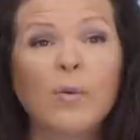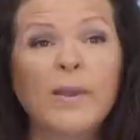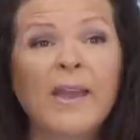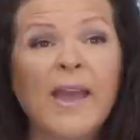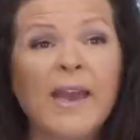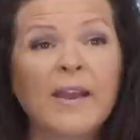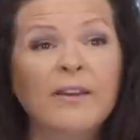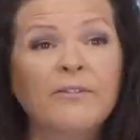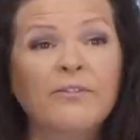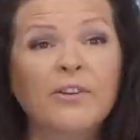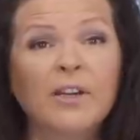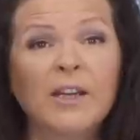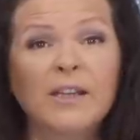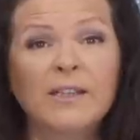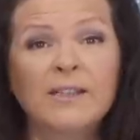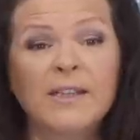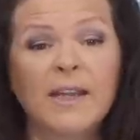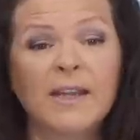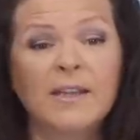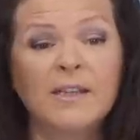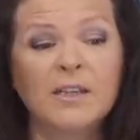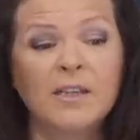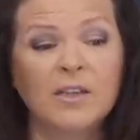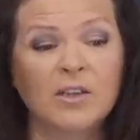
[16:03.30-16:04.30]
Oh, we had it for like
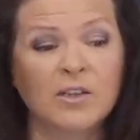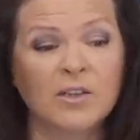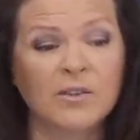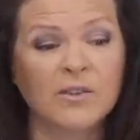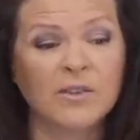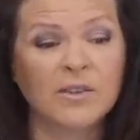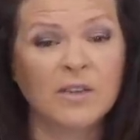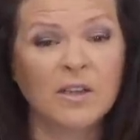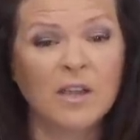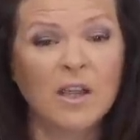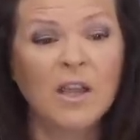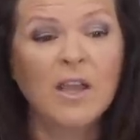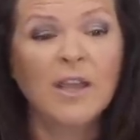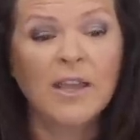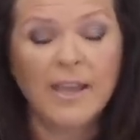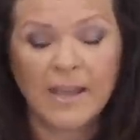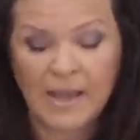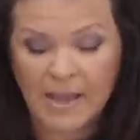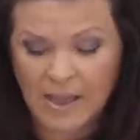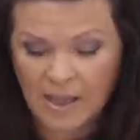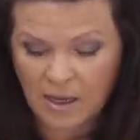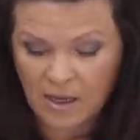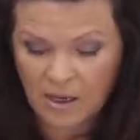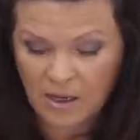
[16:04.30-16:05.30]
10 years.
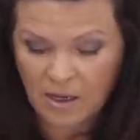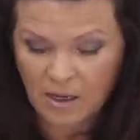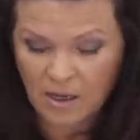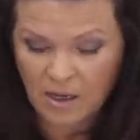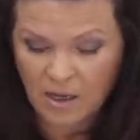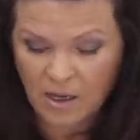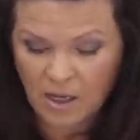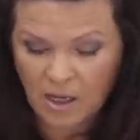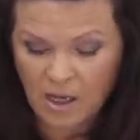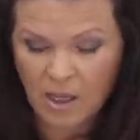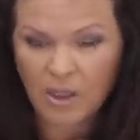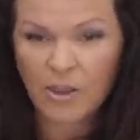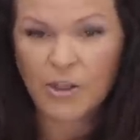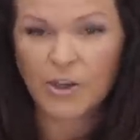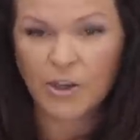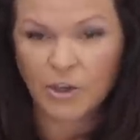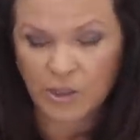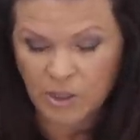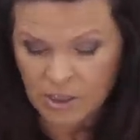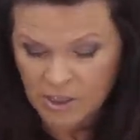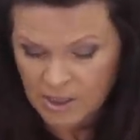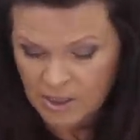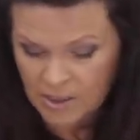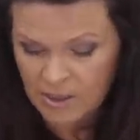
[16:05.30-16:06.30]
No, 13 years.
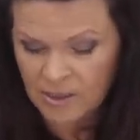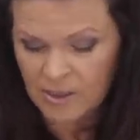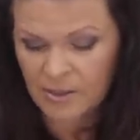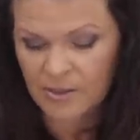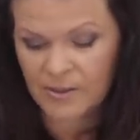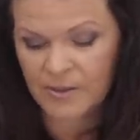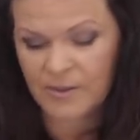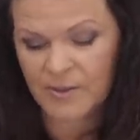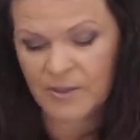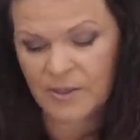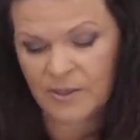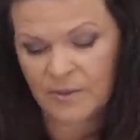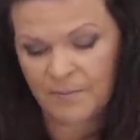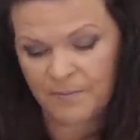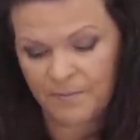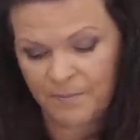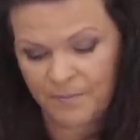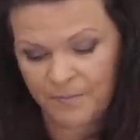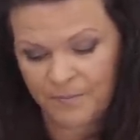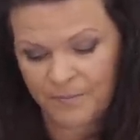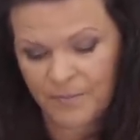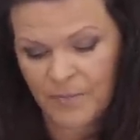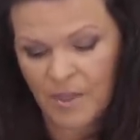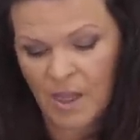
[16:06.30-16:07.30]
13, years.
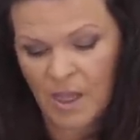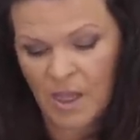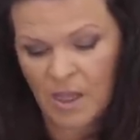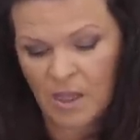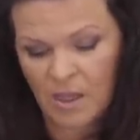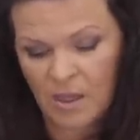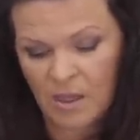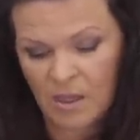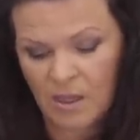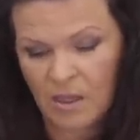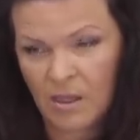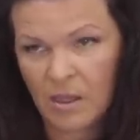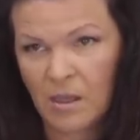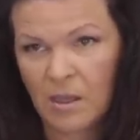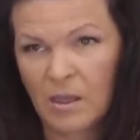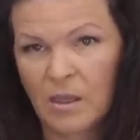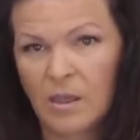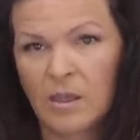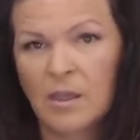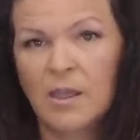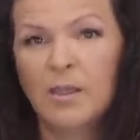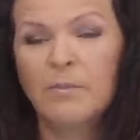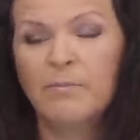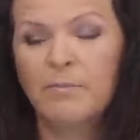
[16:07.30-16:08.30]
I built the aquarium.
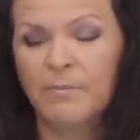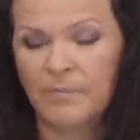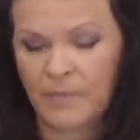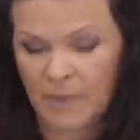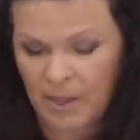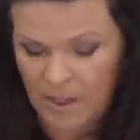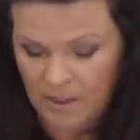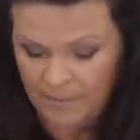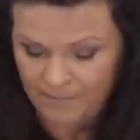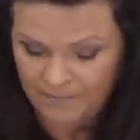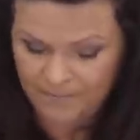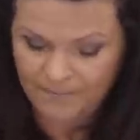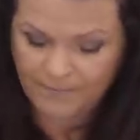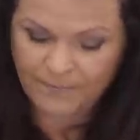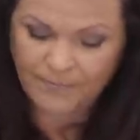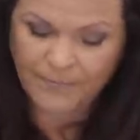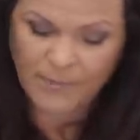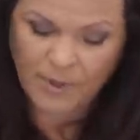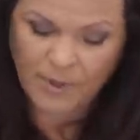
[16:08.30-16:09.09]
My dad and I built it.